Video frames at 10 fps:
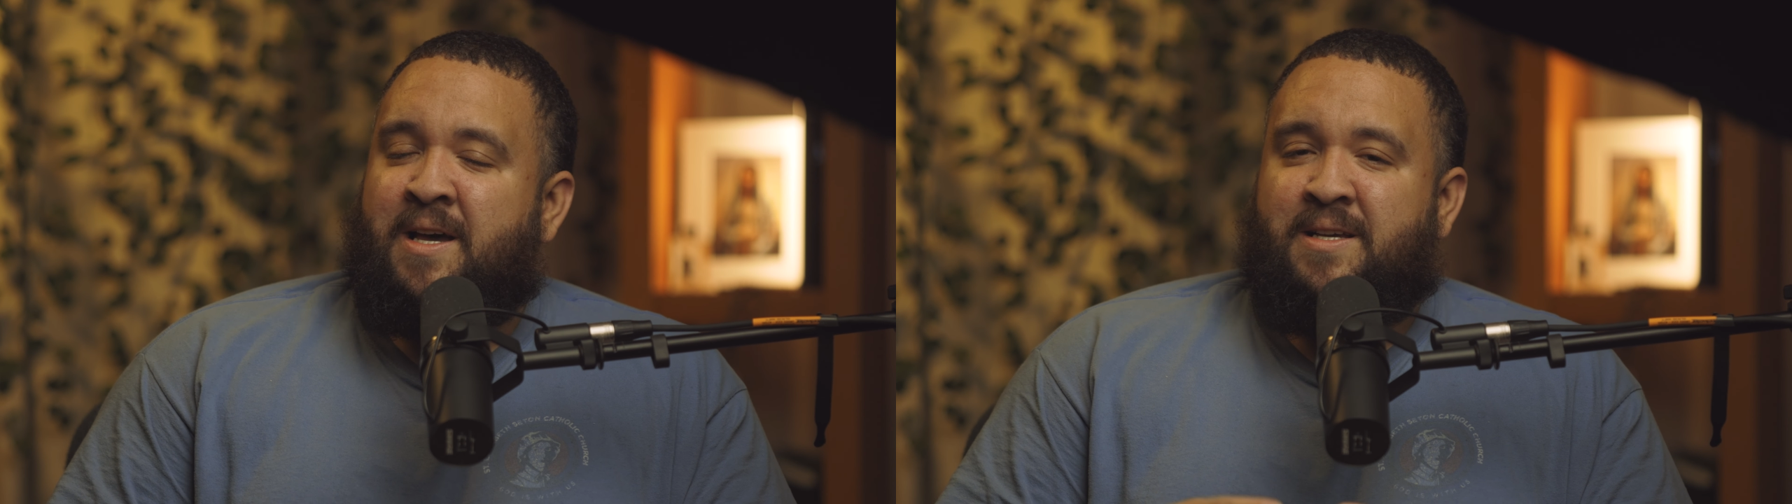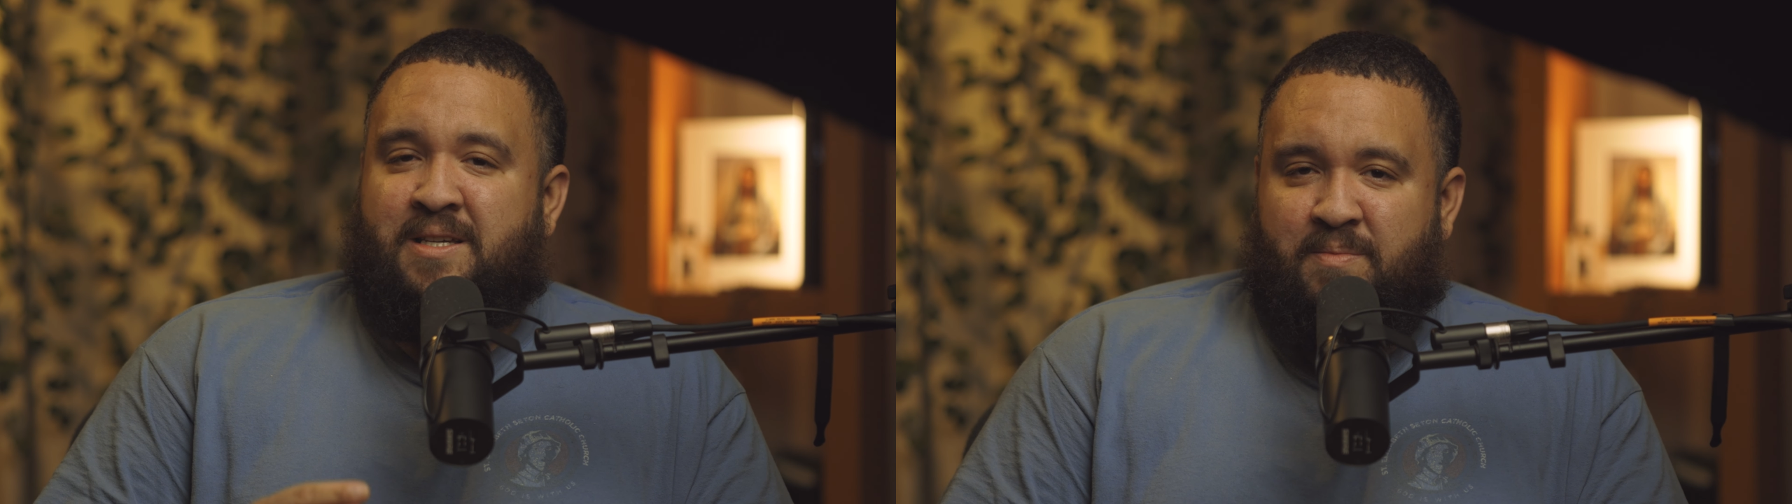
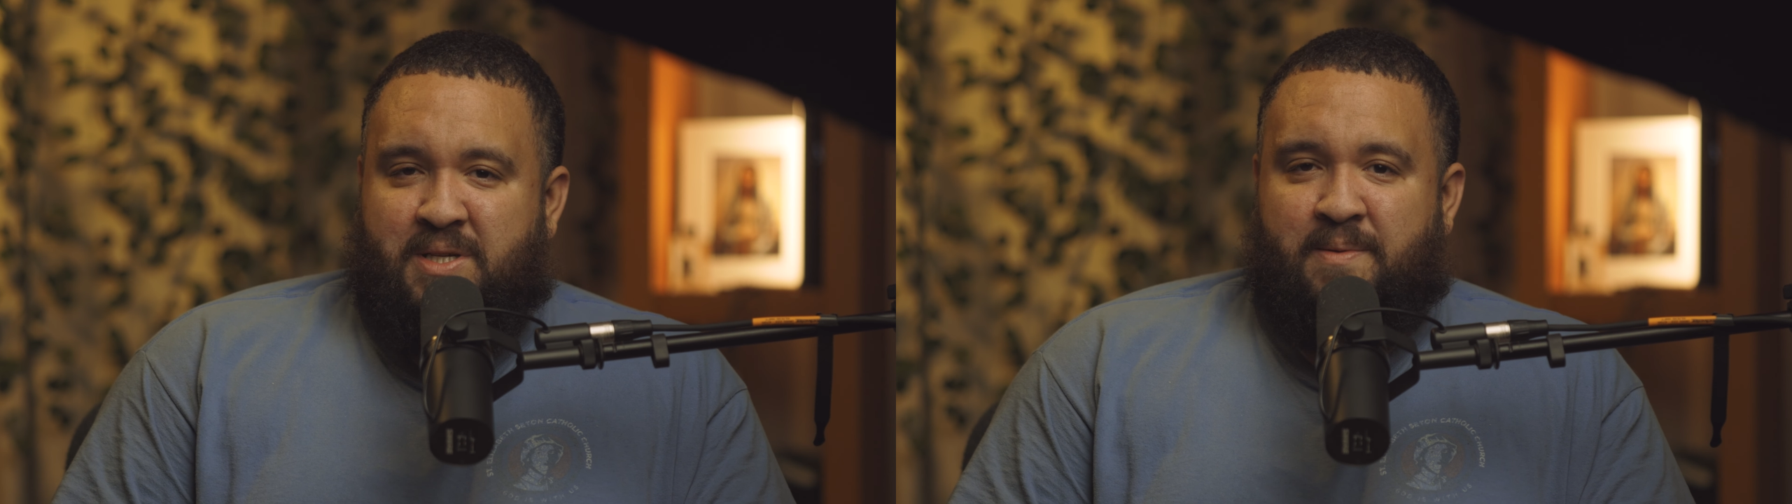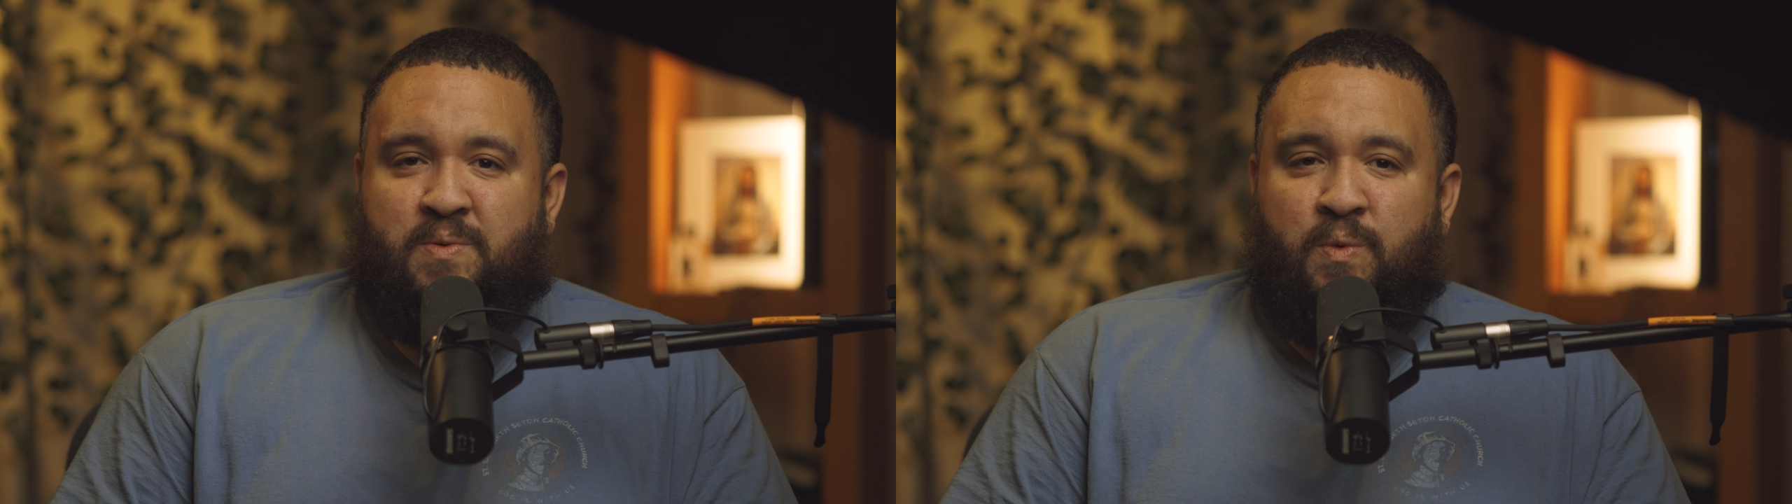
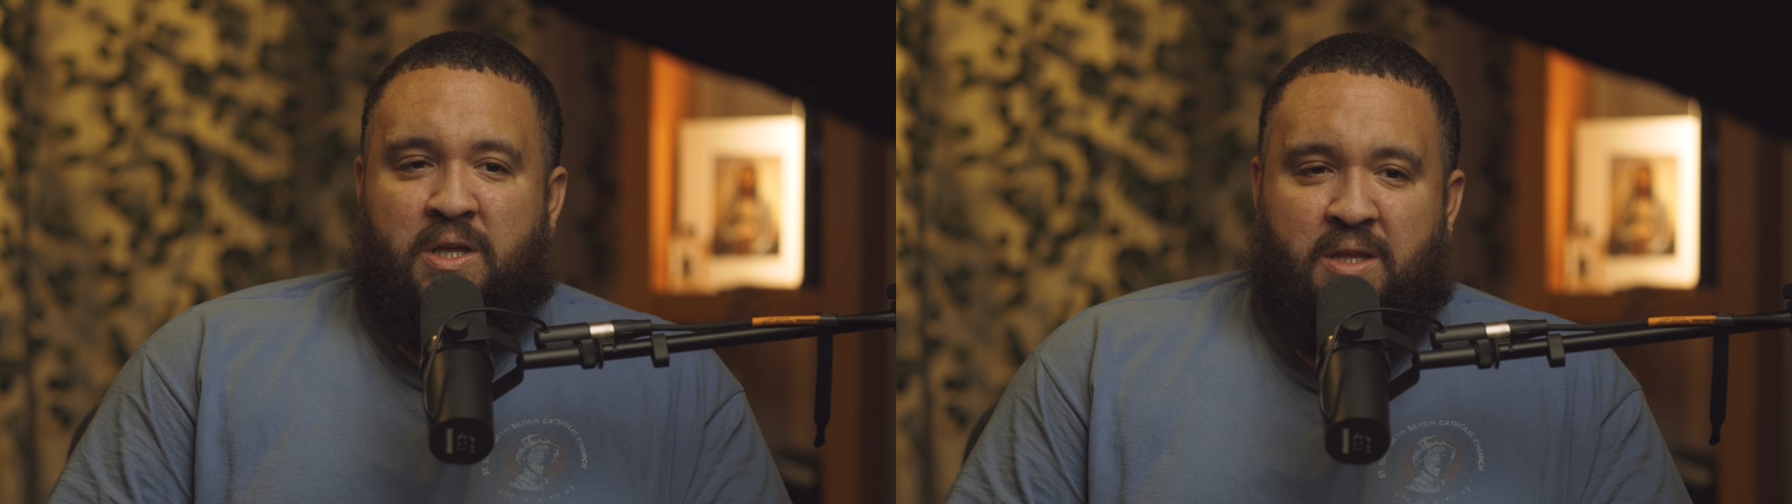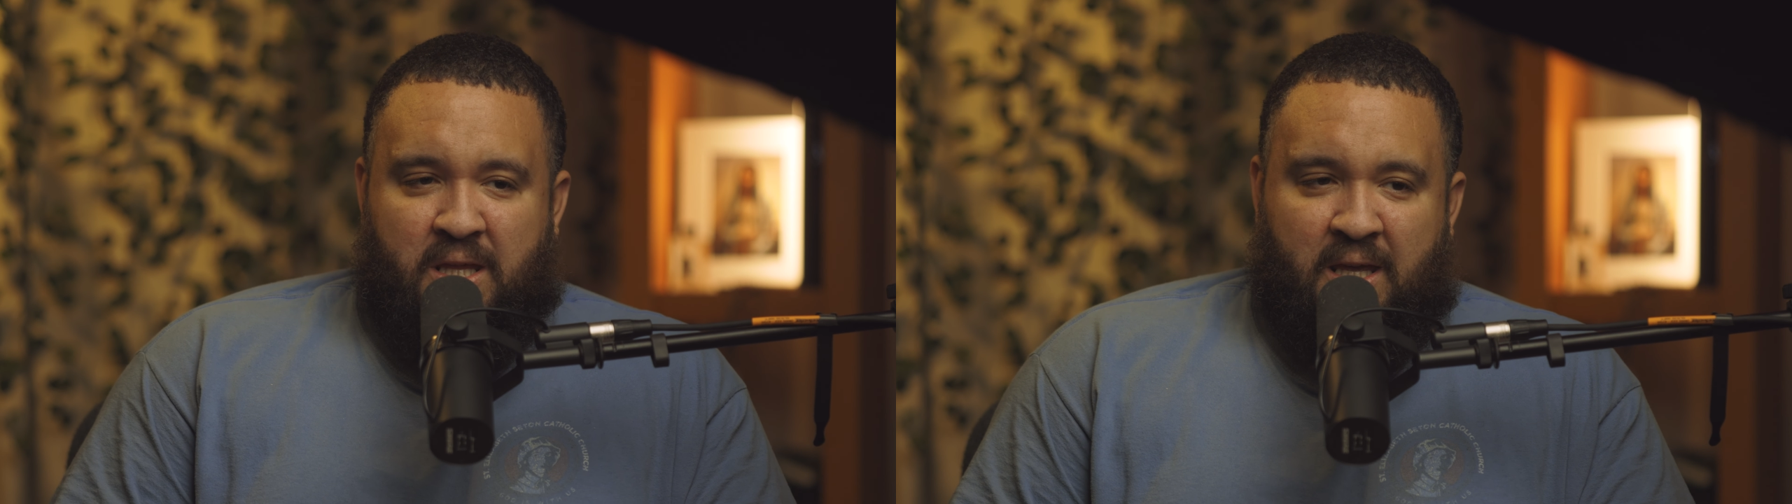sometimes we
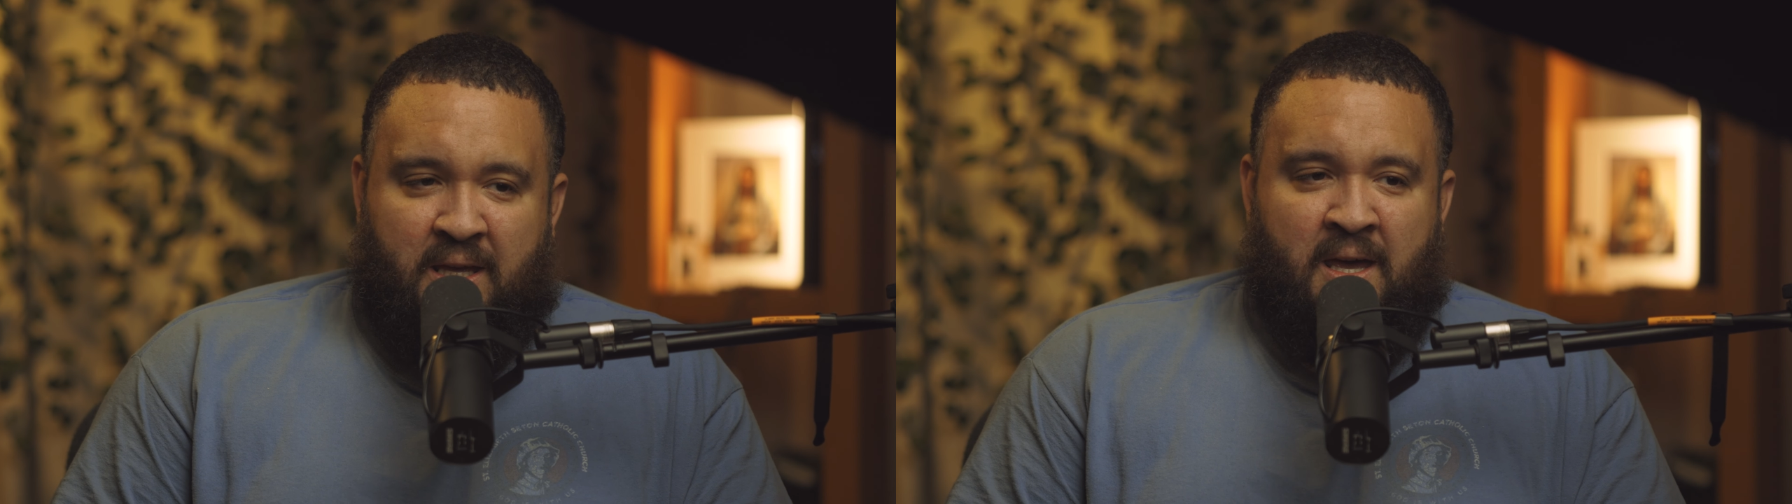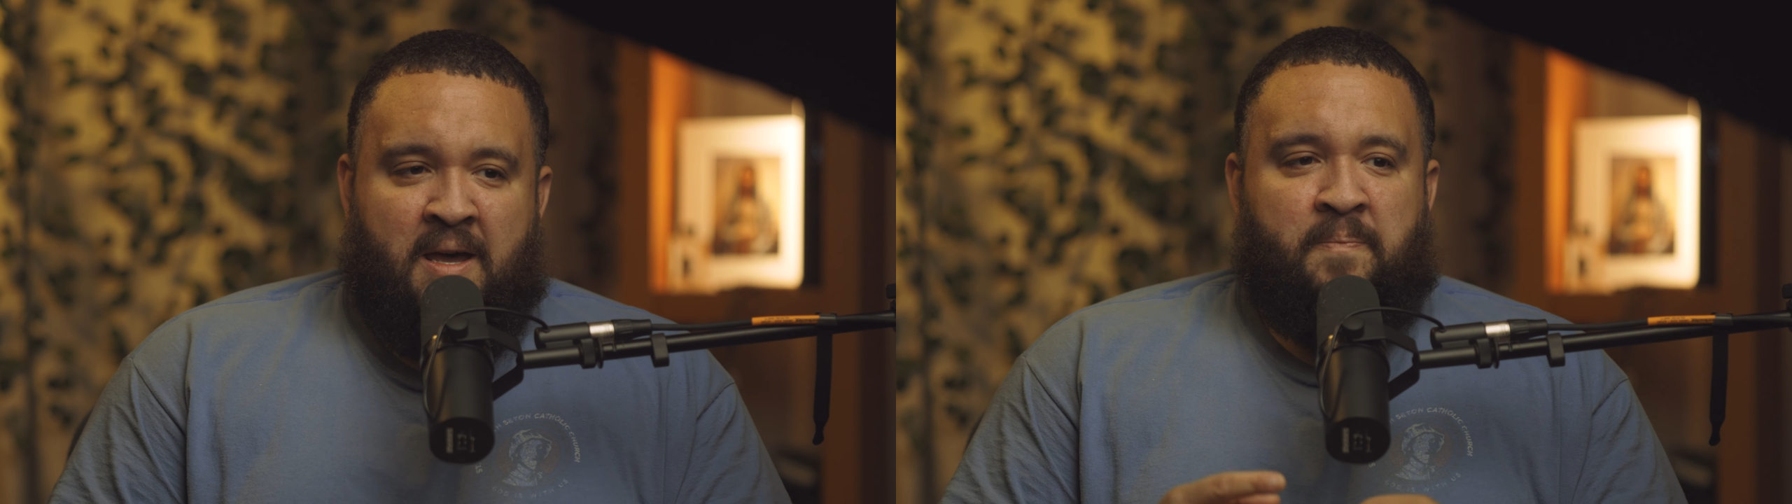think